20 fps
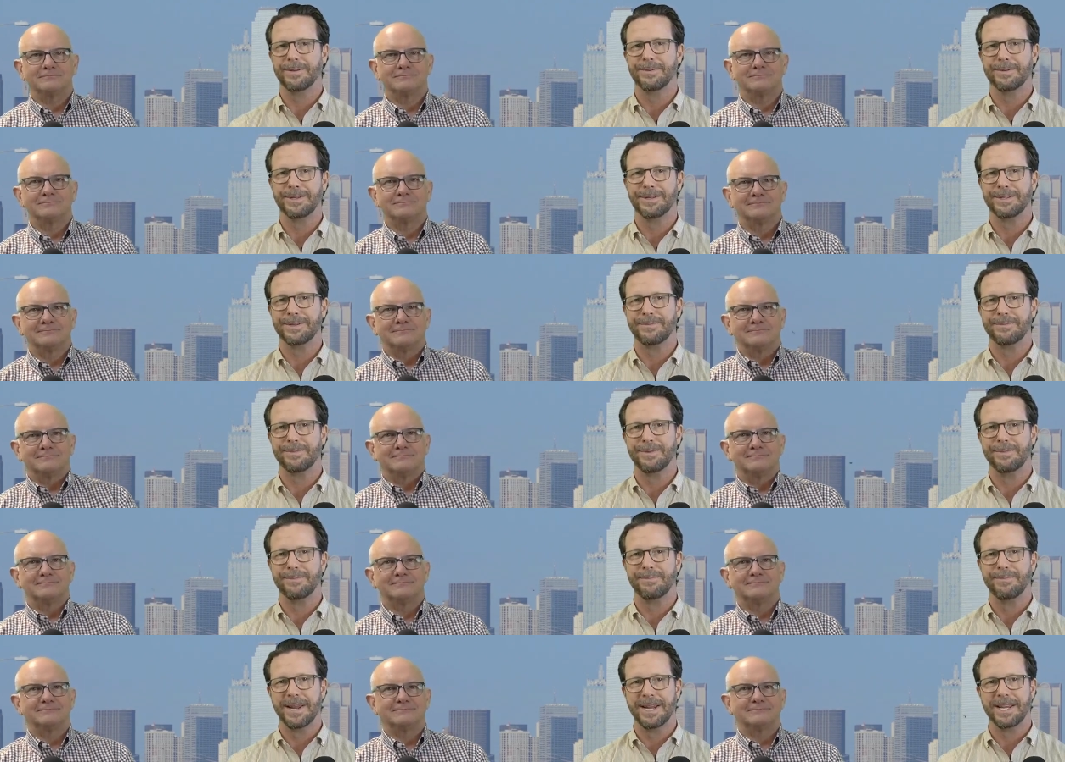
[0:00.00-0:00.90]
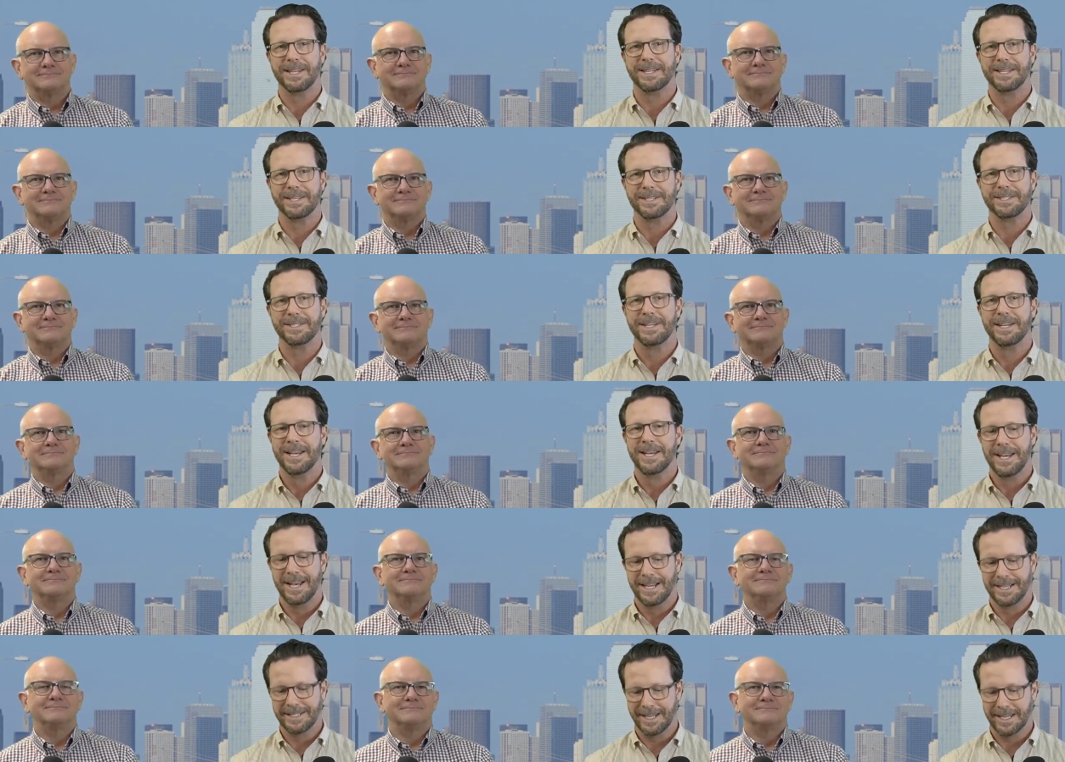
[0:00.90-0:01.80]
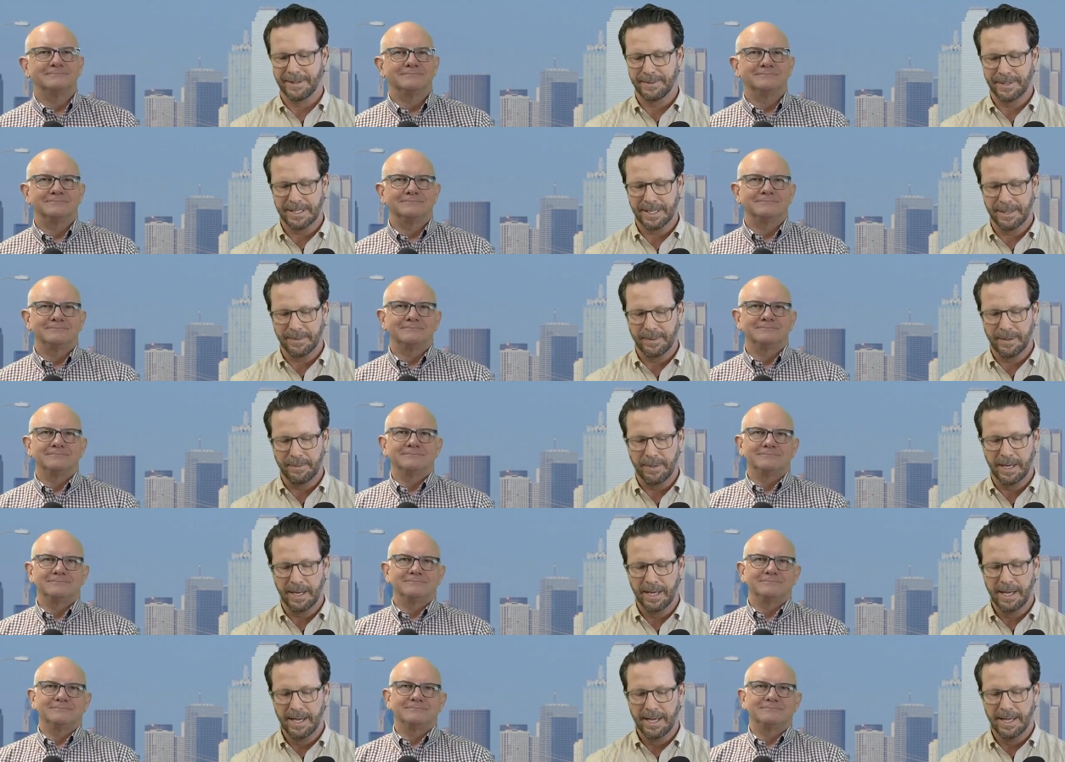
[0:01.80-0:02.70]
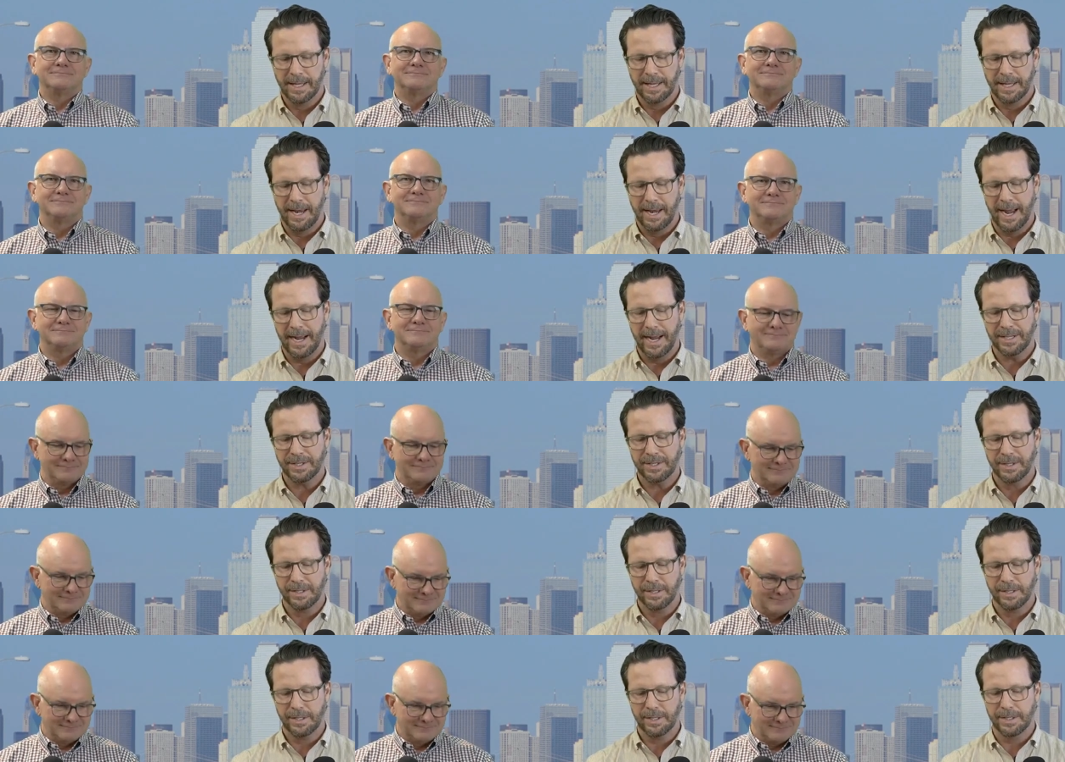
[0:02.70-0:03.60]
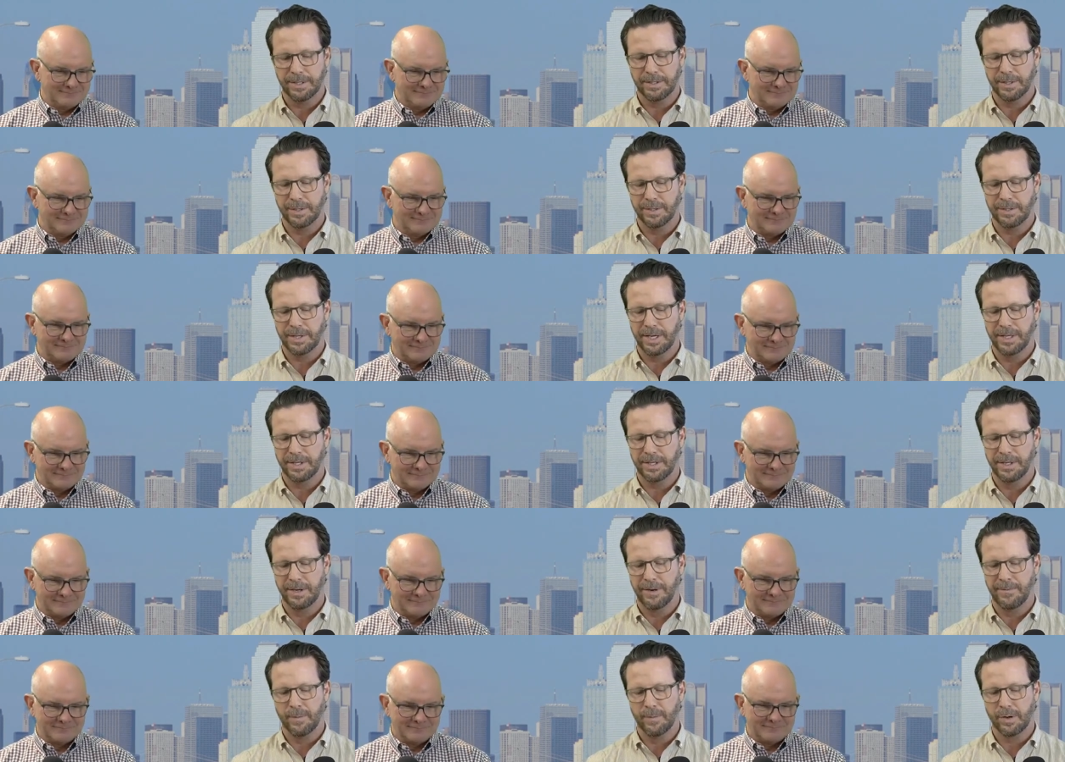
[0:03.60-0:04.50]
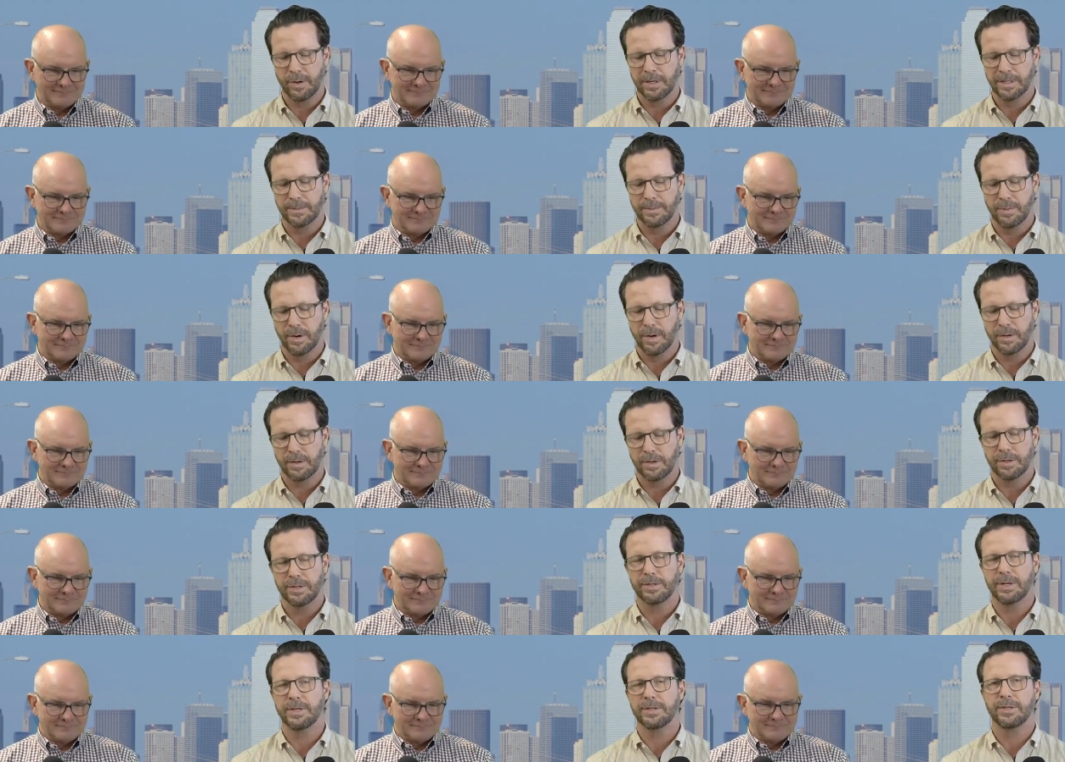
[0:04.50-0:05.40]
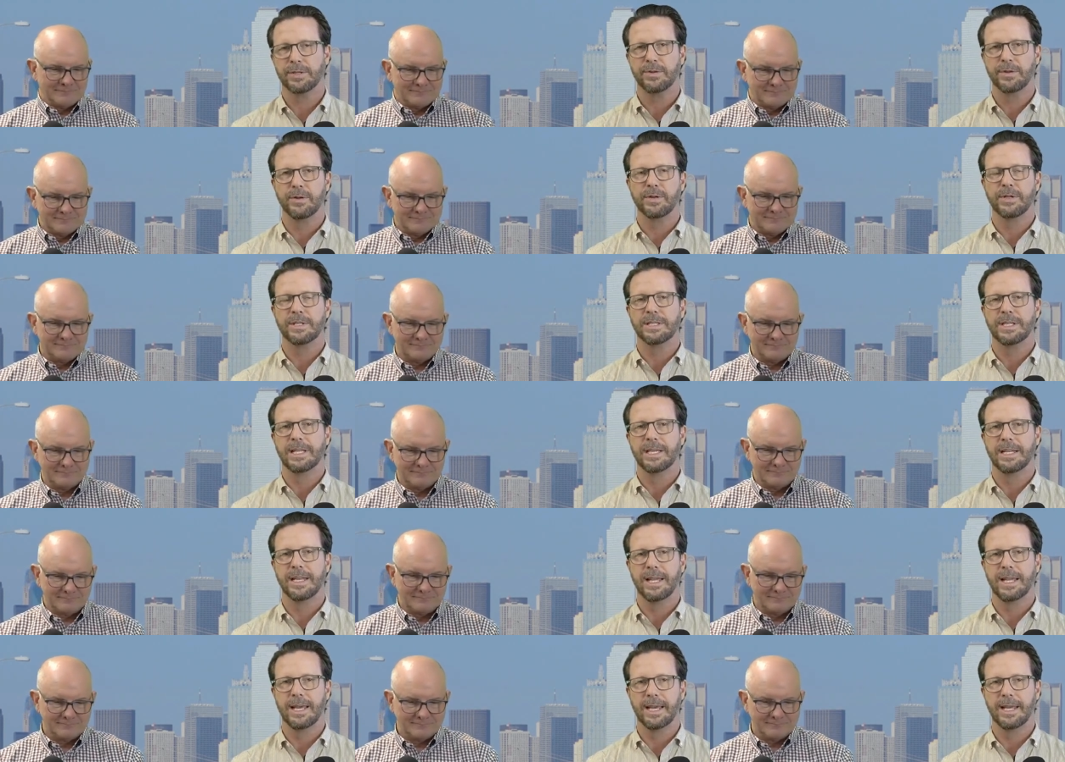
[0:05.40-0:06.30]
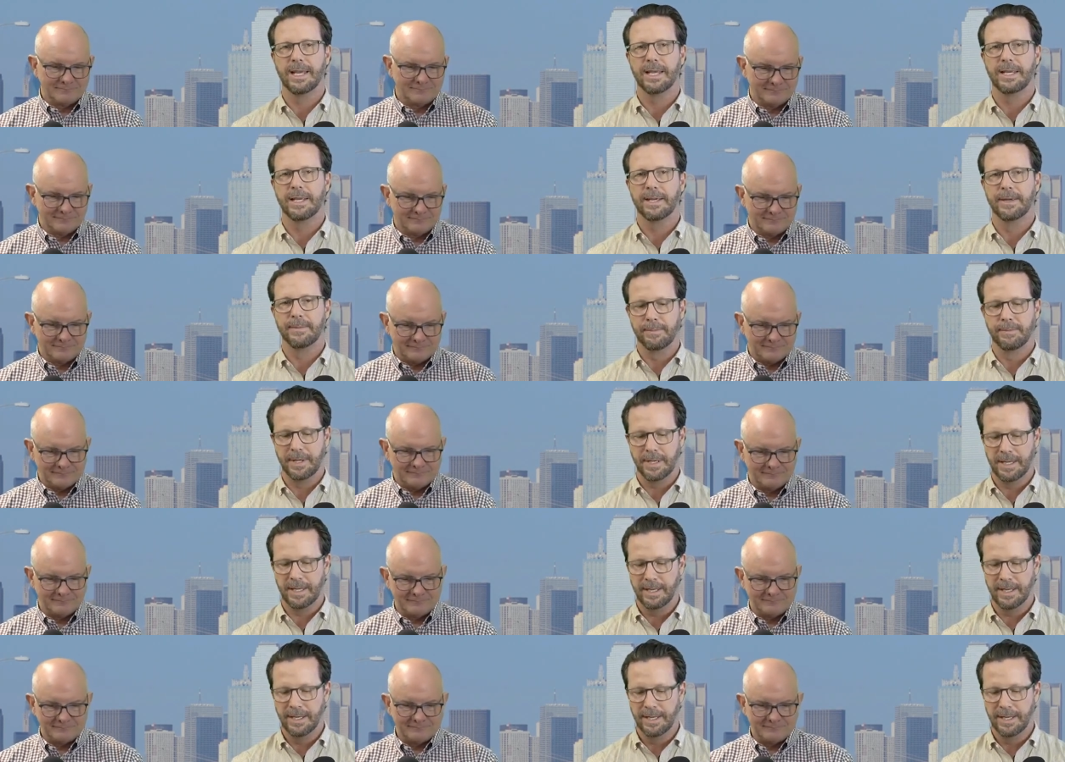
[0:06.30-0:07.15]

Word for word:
Speaker 1: reason to make this a segment segment. But the National Association of Mortgage Brokers, also known as N A M B,